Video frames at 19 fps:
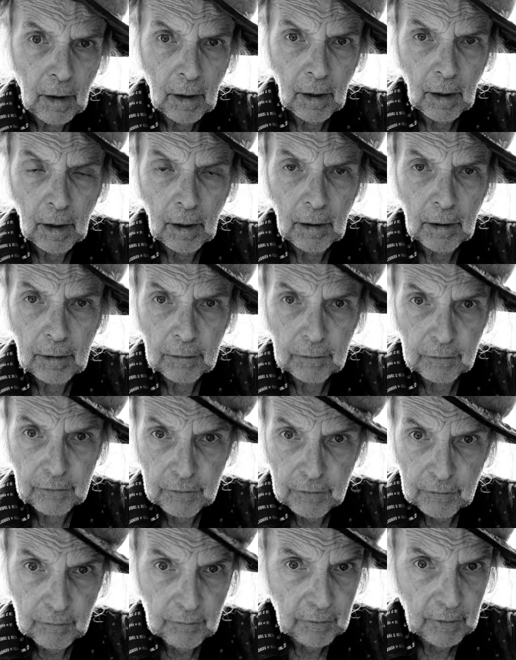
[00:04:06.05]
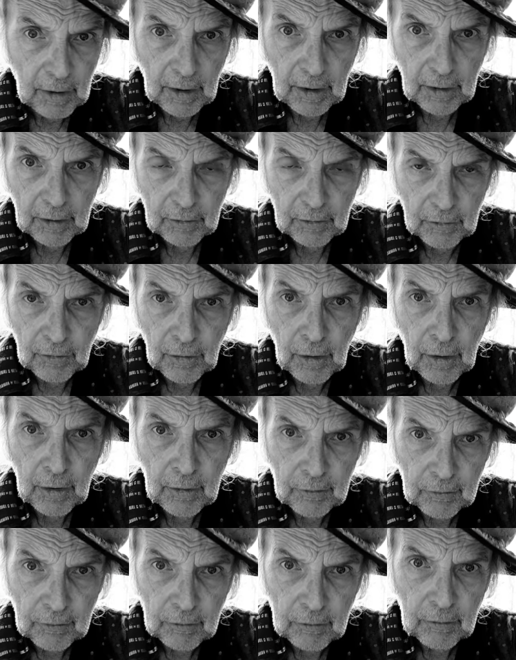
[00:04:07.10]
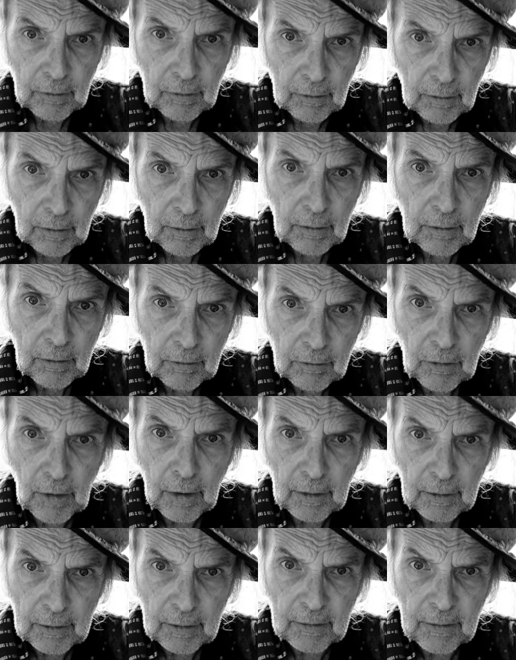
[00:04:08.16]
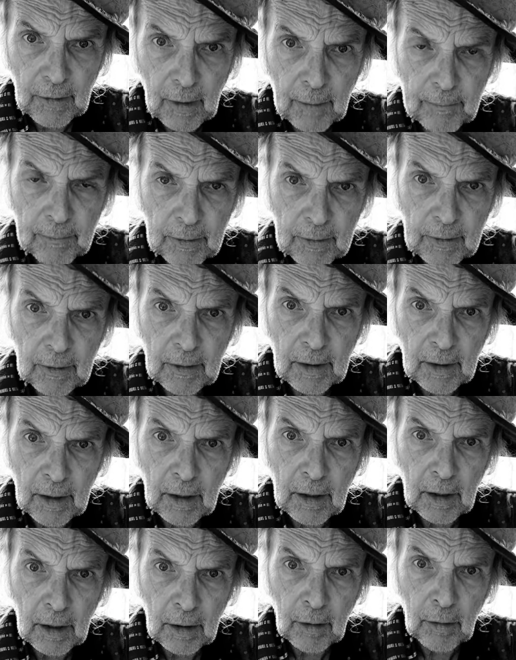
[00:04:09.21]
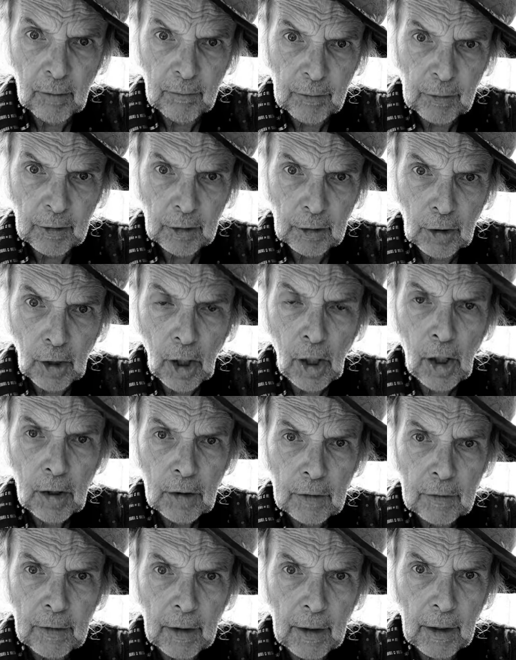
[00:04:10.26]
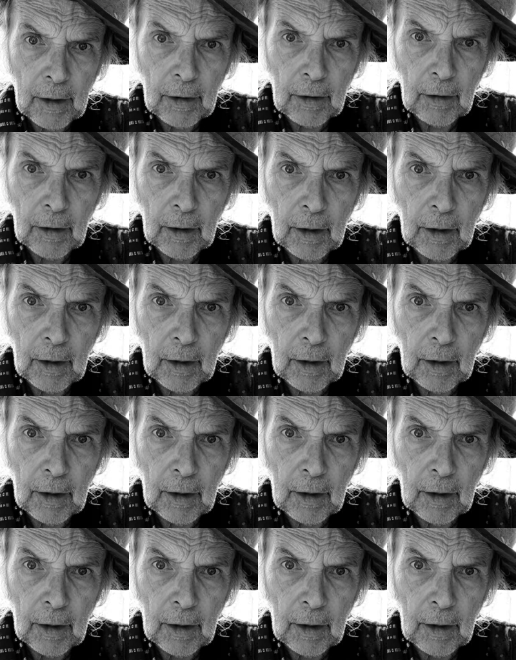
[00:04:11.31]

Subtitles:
Her naked tits jangling temptantly over the log there.